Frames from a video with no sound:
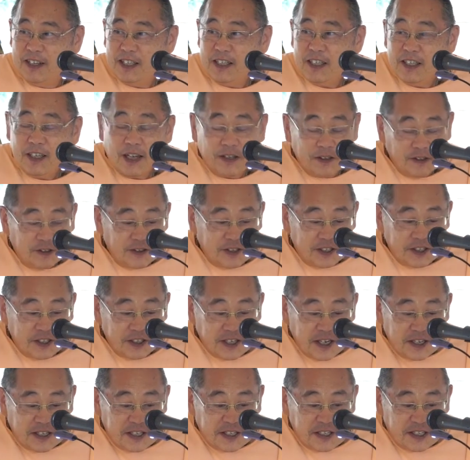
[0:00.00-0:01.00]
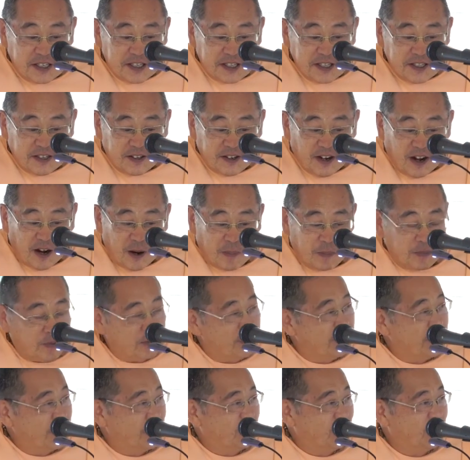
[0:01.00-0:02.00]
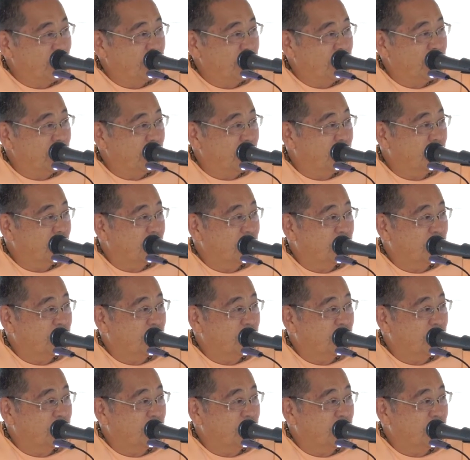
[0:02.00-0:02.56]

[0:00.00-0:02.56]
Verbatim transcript: subtle sense is still operating when the